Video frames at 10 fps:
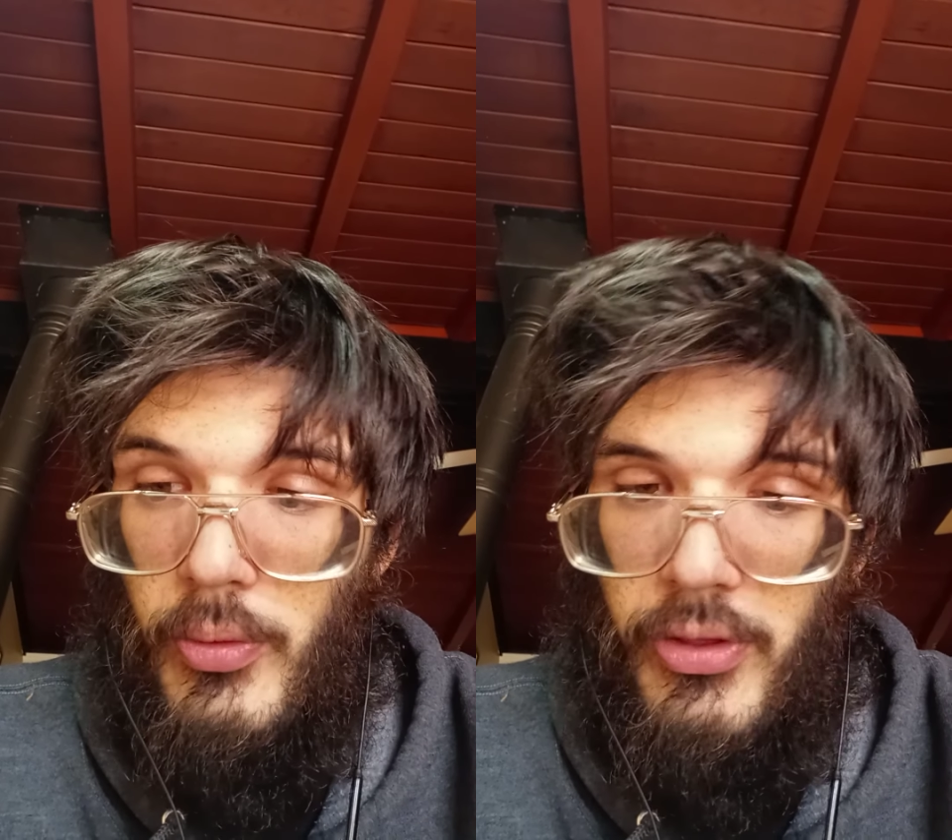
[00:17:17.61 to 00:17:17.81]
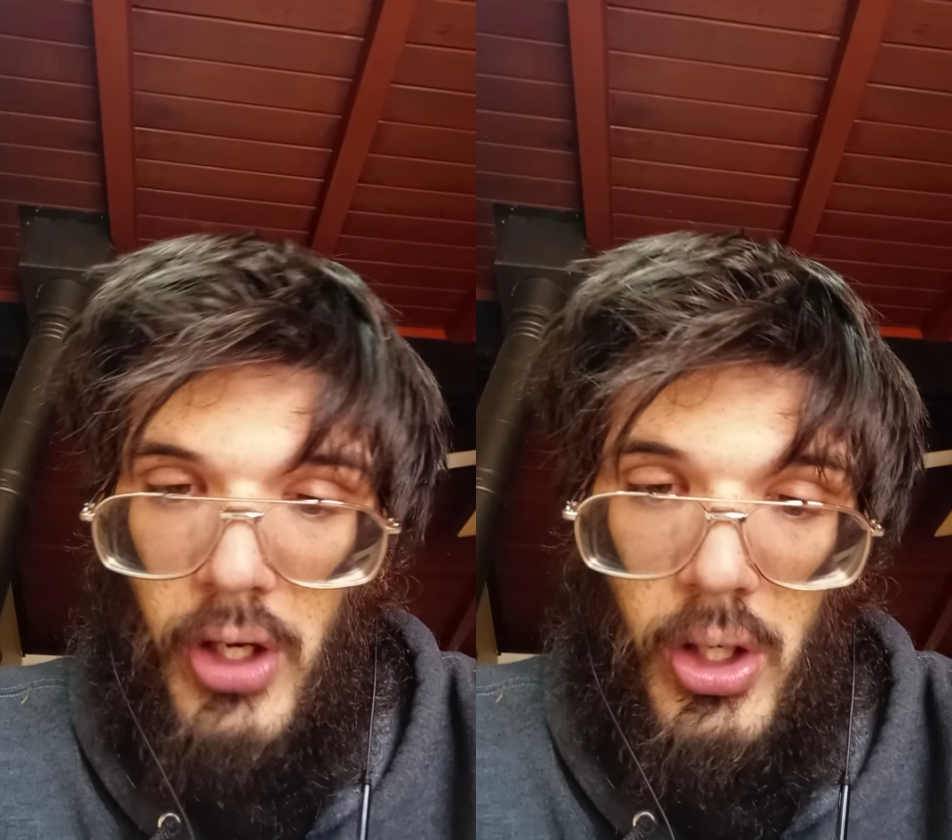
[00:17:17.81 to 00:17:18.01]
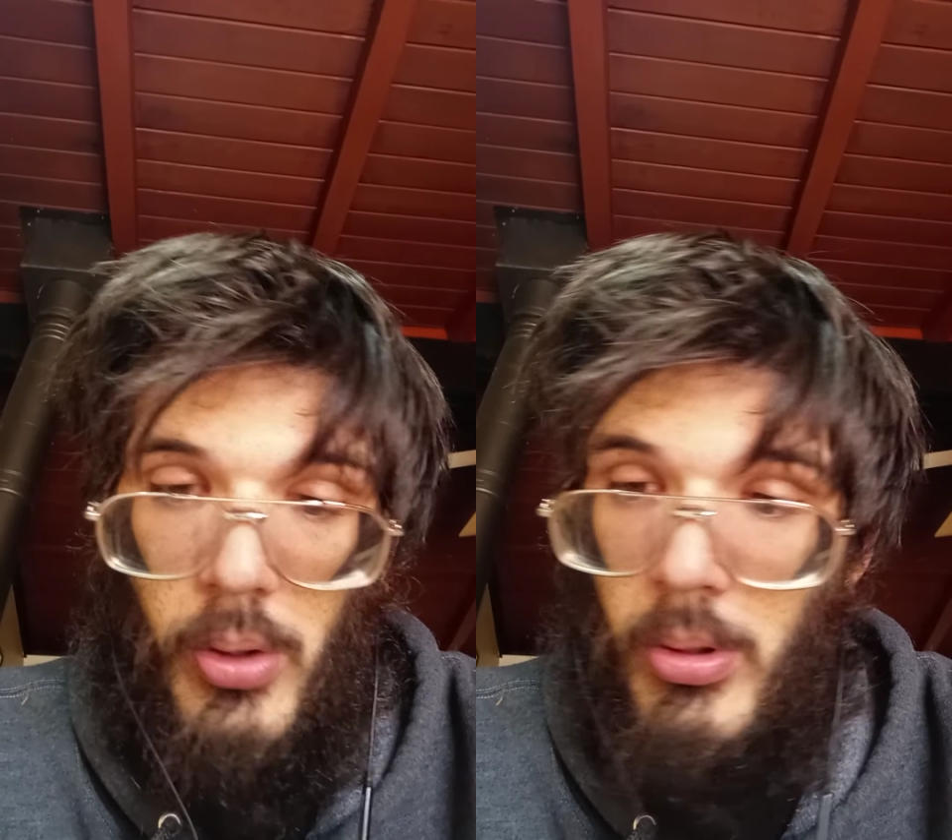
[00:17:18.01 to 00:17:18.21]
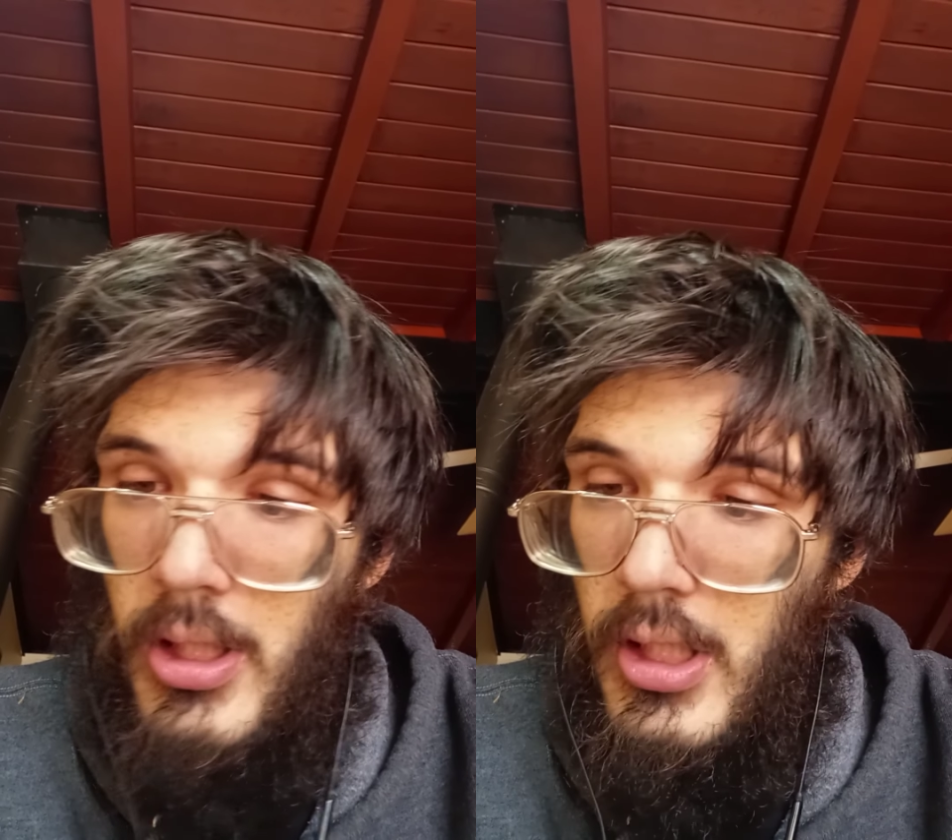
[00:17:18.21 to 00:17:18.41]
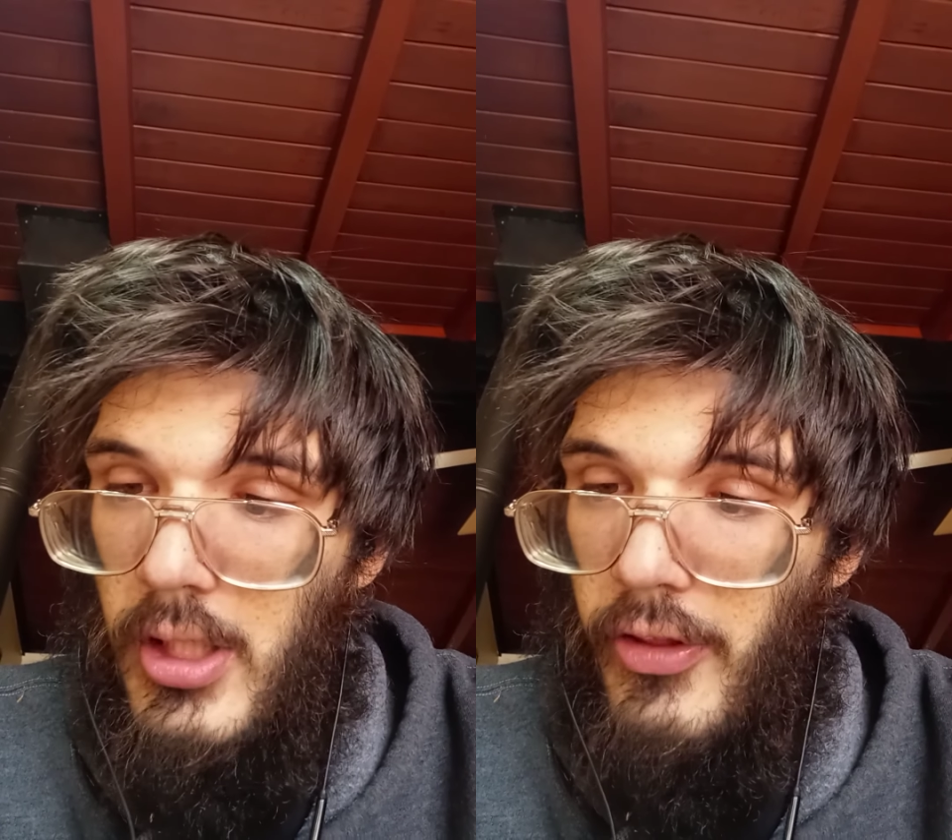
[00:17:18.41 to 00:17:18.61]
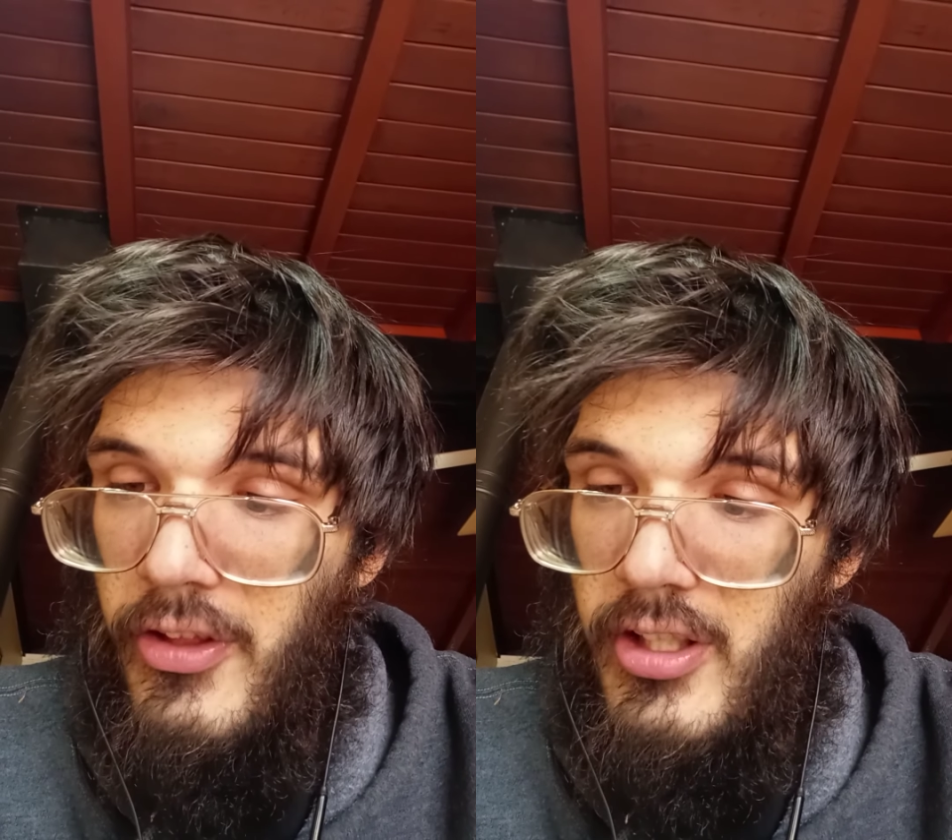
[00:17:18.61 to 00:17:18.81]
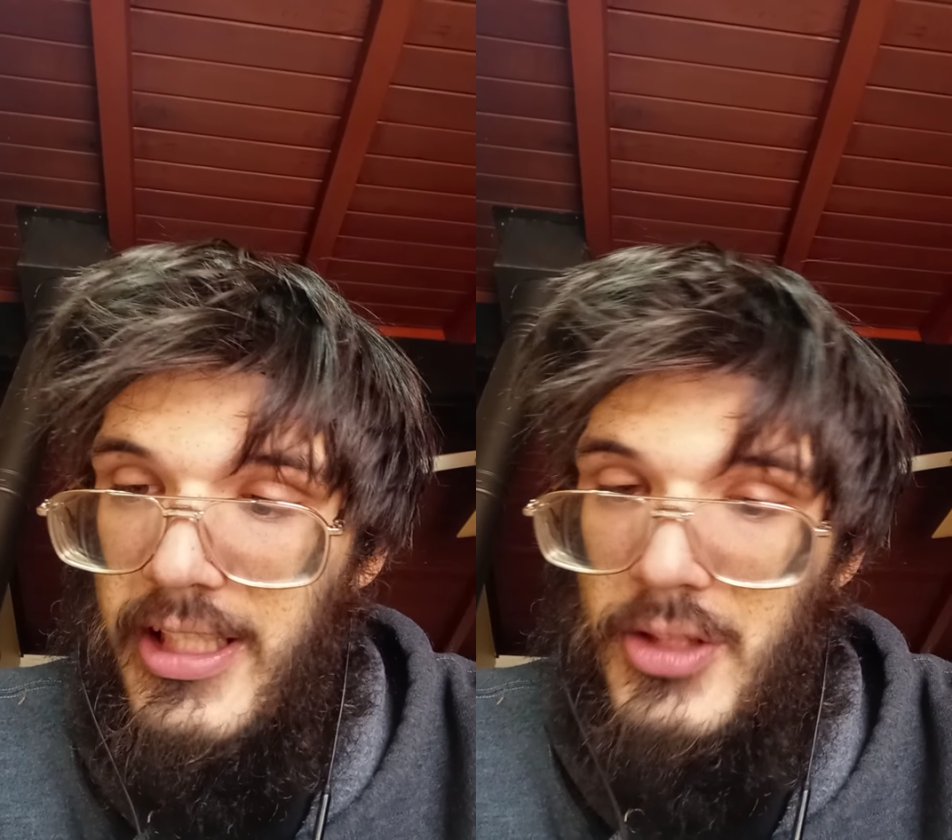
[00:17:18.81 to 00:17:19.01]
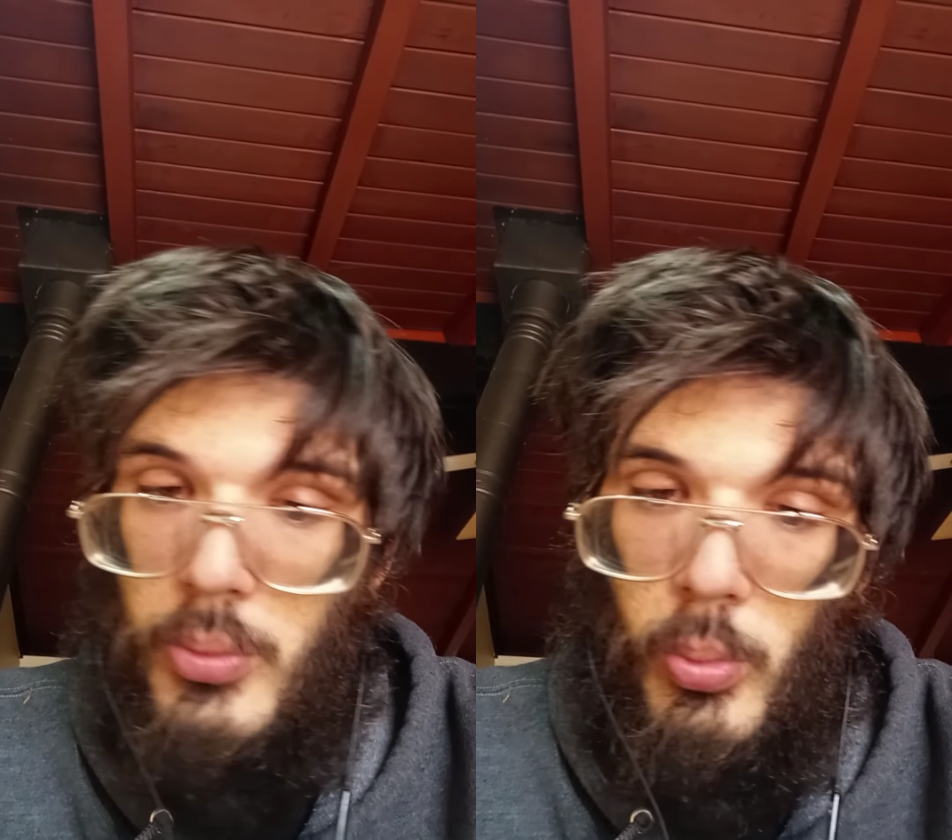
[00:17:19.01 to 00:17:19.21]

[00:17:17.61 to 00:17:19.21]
though there is